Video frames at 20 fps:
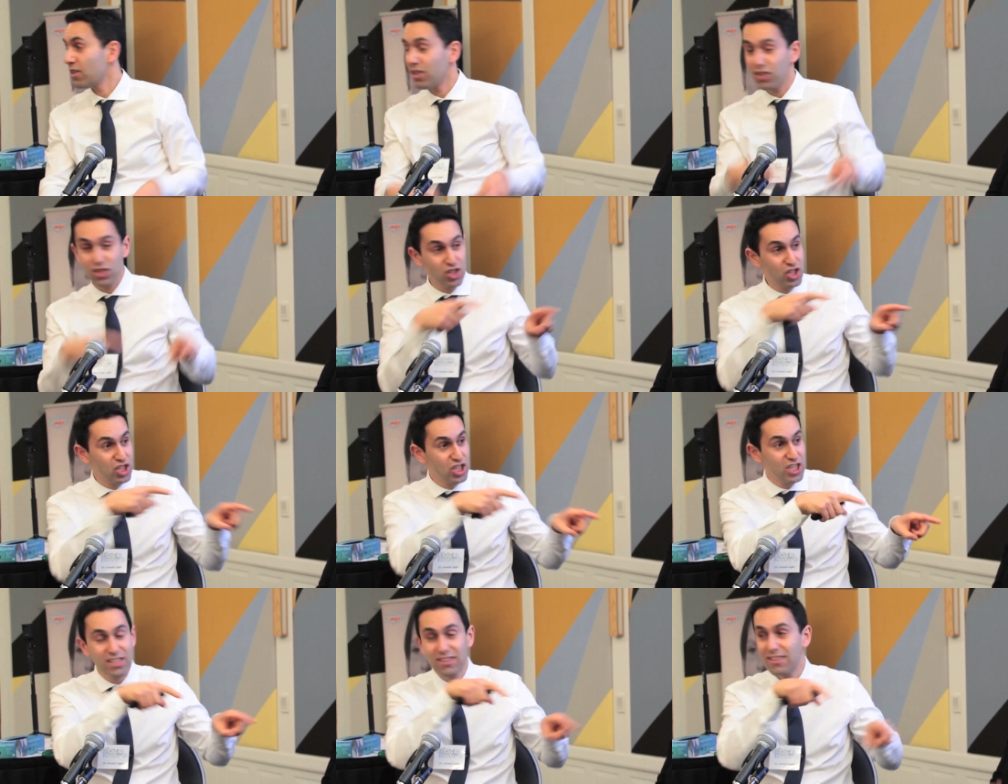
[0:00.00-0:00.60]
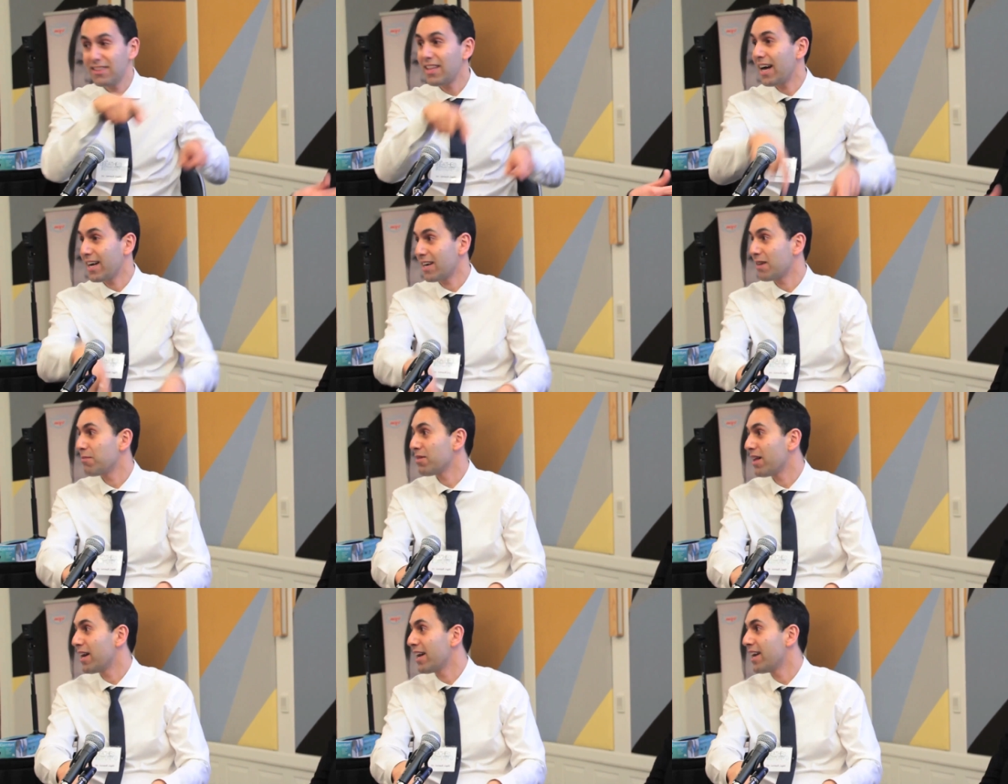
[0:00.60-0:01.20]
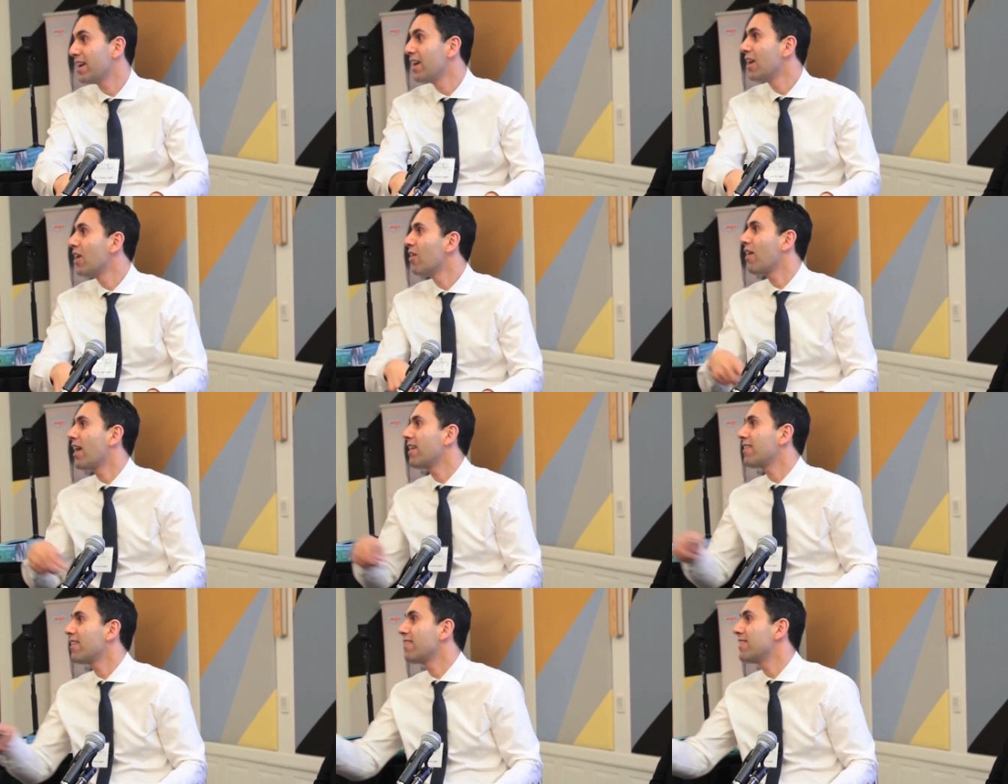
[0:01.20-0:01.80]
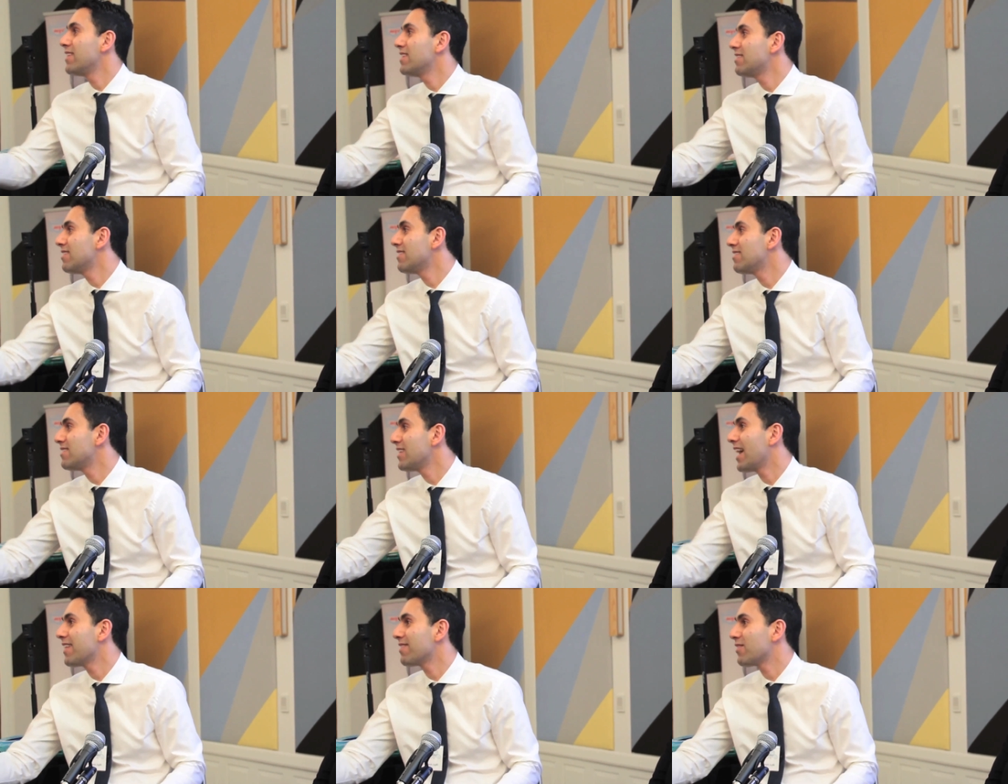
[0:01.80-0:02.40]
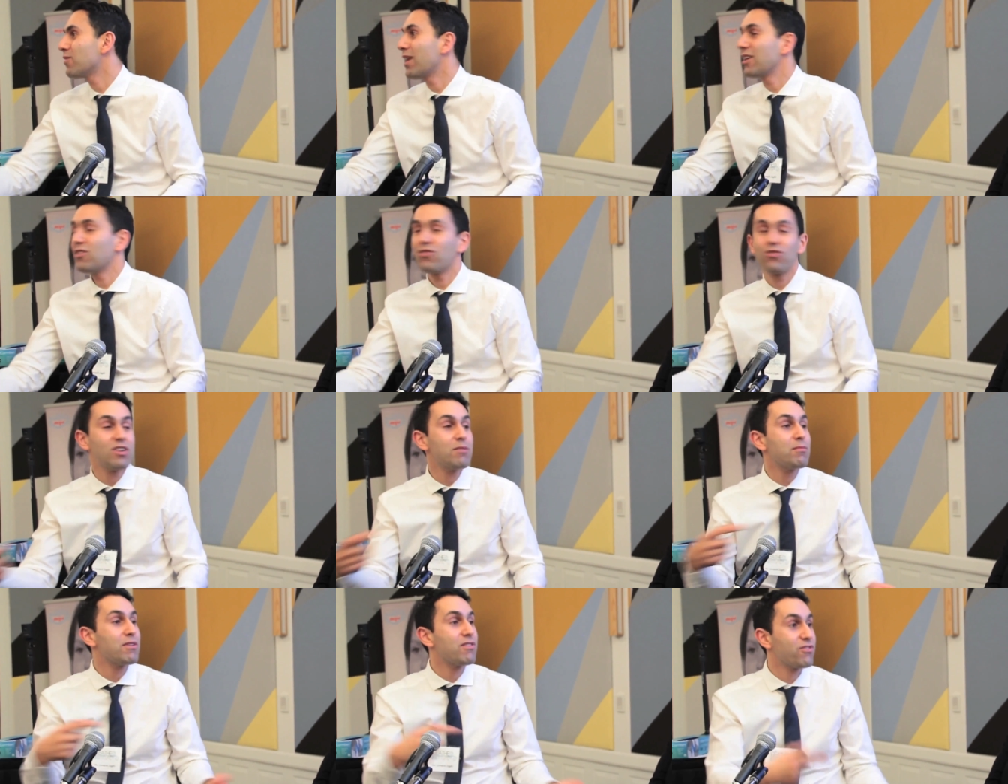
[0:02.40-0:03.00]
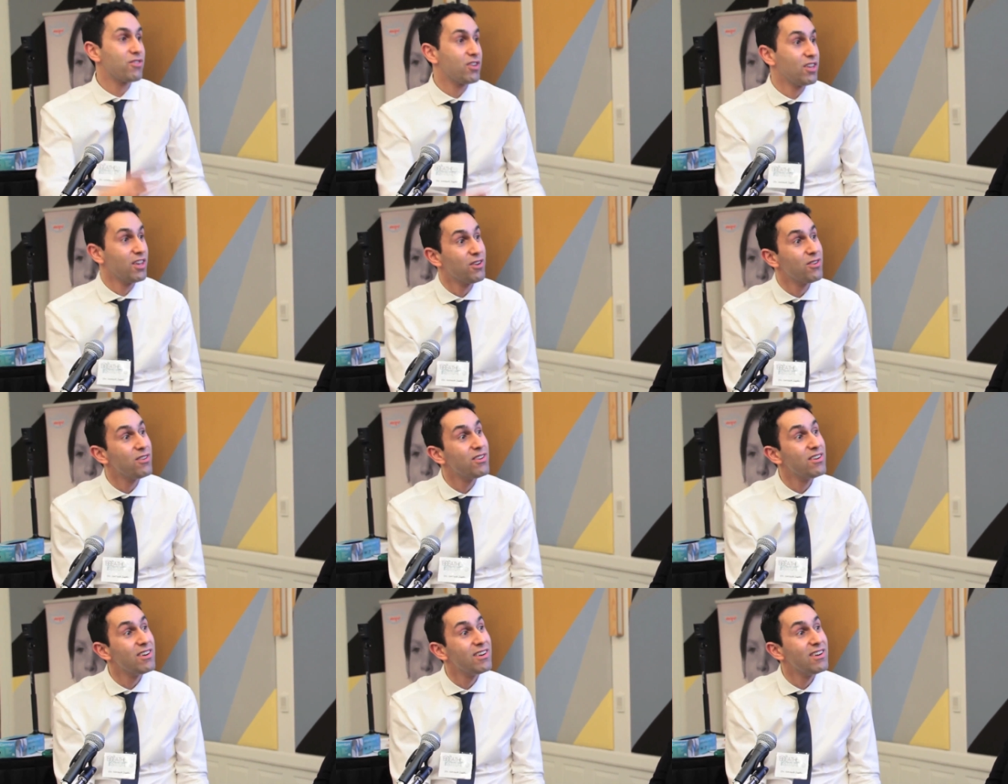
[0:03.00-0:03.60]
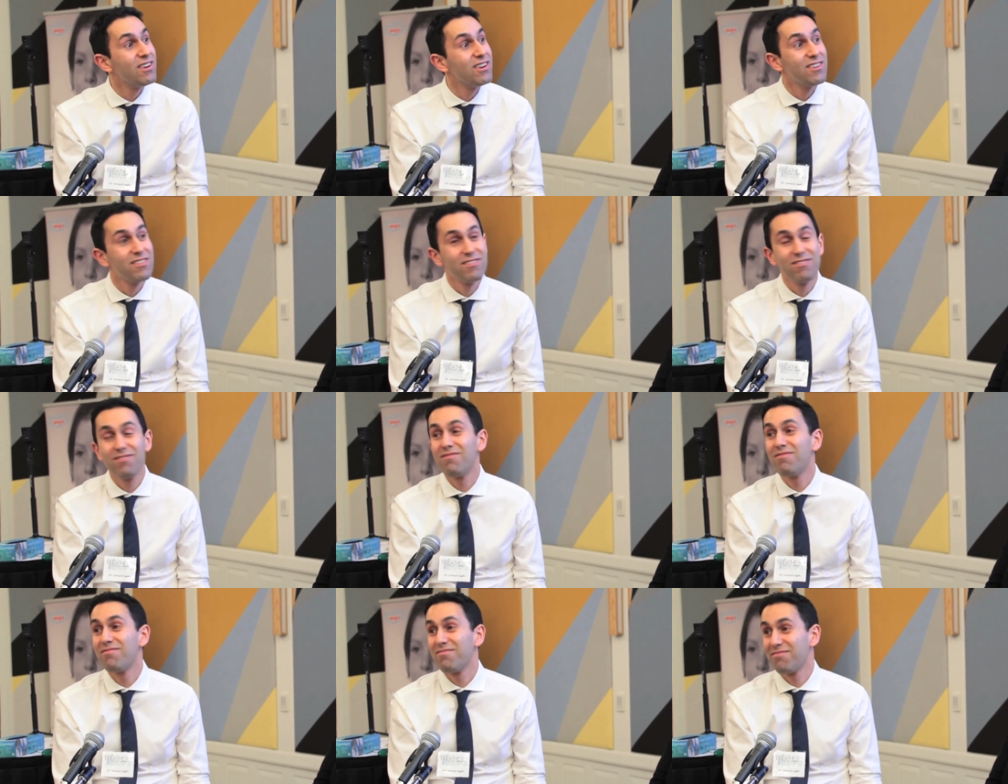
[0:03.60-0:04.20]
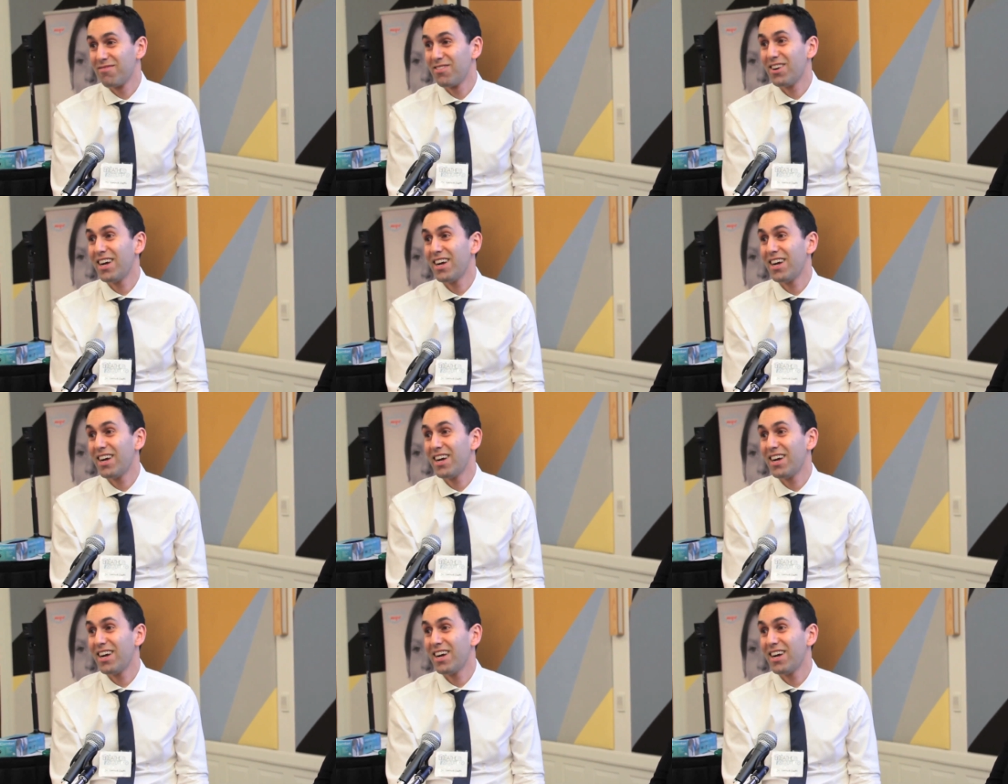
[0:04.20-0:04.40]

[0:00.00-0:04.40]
She is yeah. not compliant, right? then this is not the right treatment for you, yeah.